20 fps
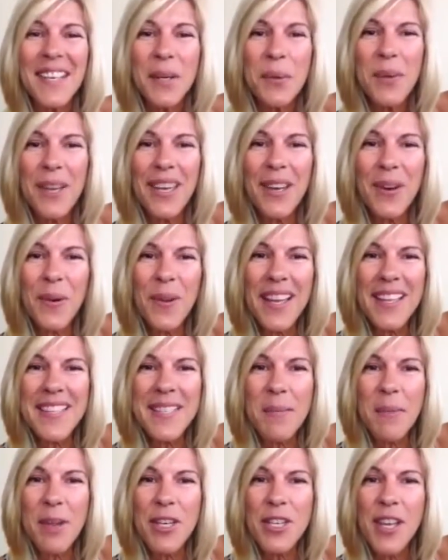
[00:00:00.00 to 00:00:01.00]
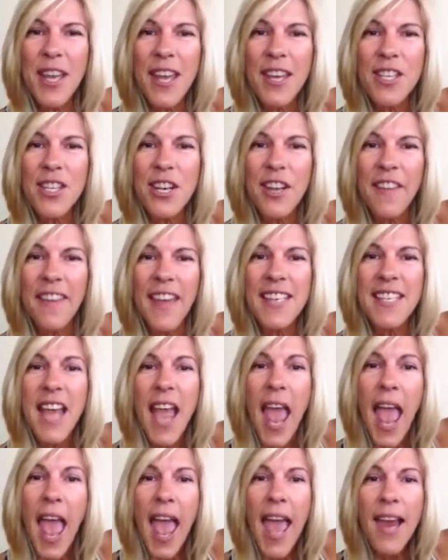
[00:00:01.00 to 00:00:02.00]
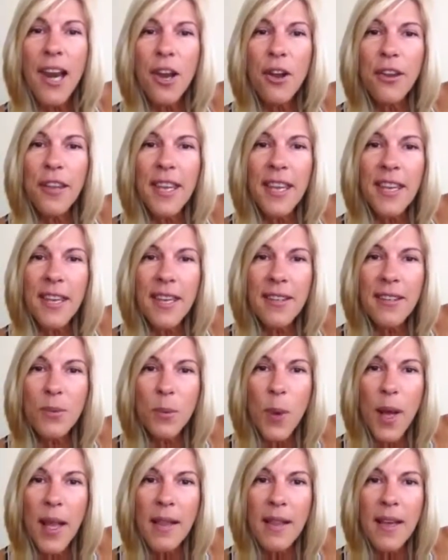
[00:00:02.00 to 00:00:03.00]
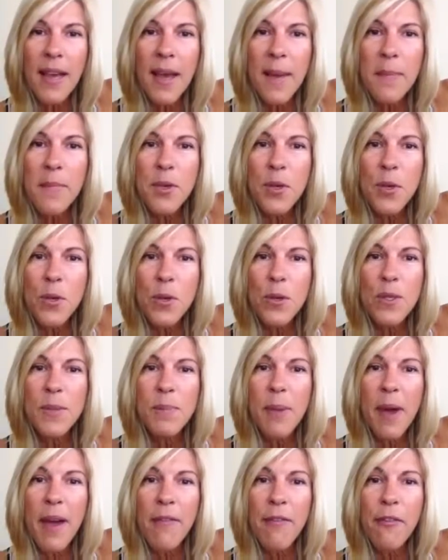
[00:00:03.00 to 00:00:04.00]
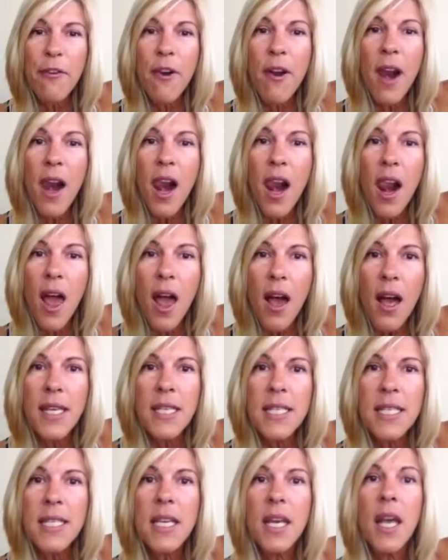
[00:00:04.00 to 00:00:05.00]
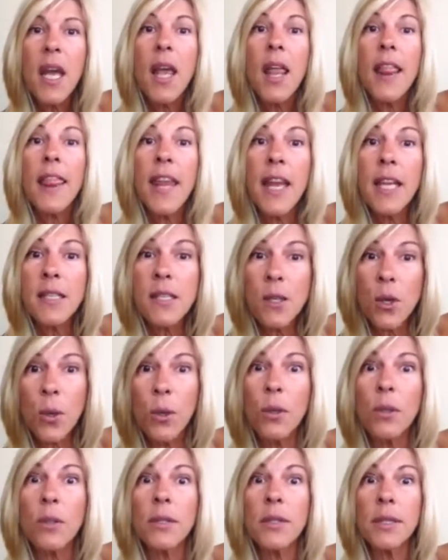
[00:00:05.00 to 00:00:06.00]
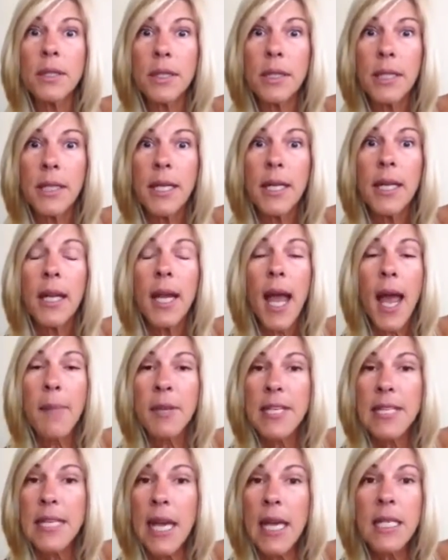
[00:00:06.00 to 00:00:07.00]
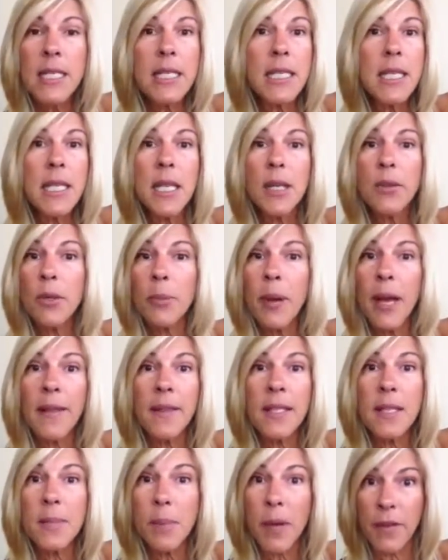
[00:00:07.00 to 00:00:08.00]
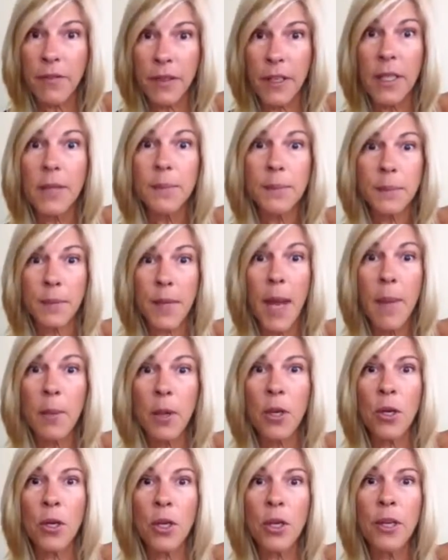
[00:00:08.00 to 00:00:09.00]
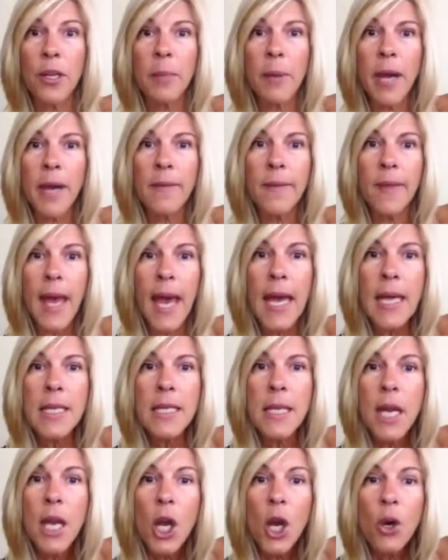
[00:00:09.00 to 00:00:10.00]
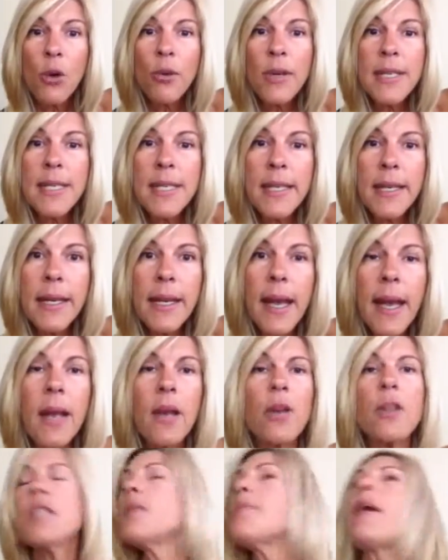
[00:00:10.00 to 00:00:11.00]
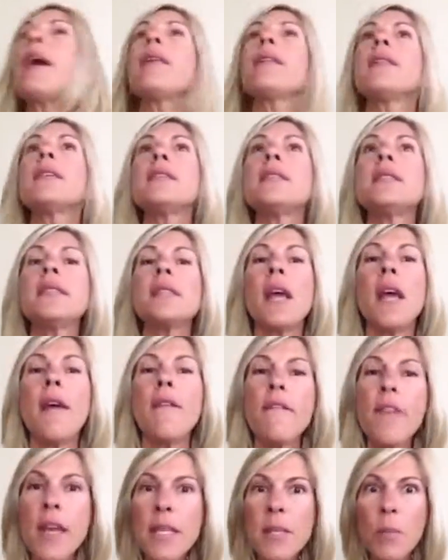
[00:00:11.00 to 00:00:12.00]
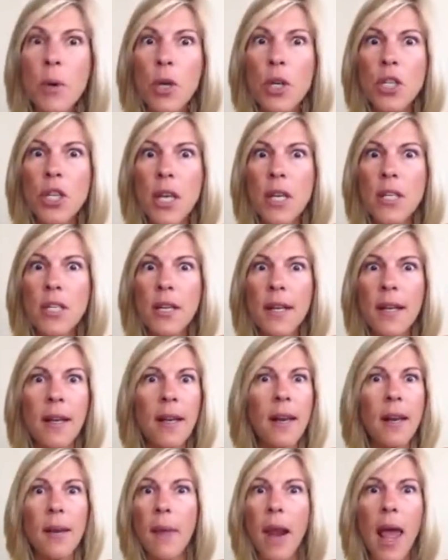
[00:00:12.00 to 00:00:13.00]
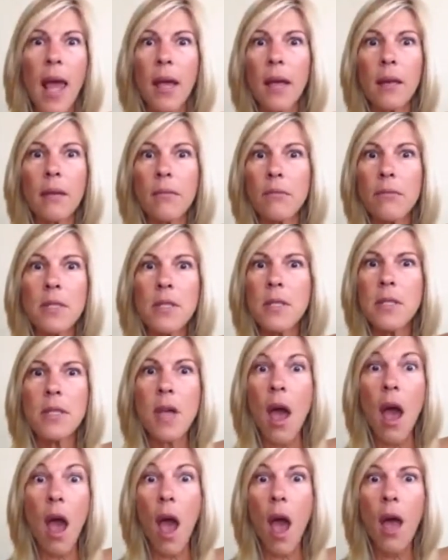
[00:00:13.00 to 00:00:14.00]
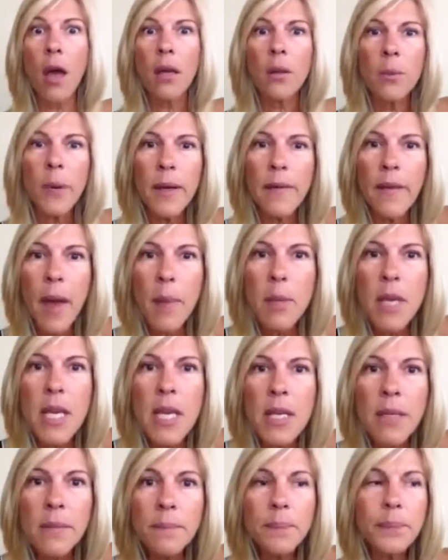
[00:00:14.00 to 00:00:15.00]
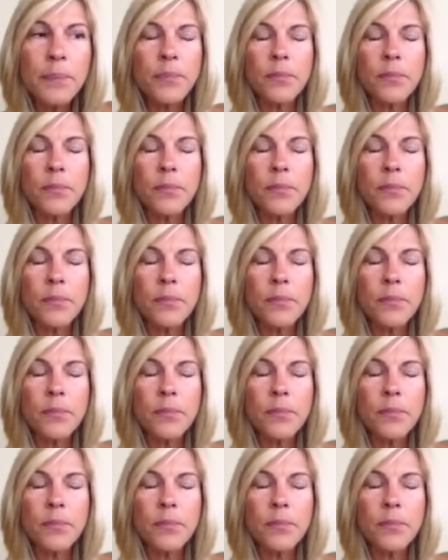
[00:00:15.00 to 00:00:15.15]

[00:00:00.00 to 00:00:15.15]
we can all get some education on that. Hello, Keith. Welcome. You use Buffer a lot. That's cool. I'm excited to hear about this Buffer. I'm going to learn about that. Recently, I learned about this Facebook scheduling, and I'm like, duh, where have I been?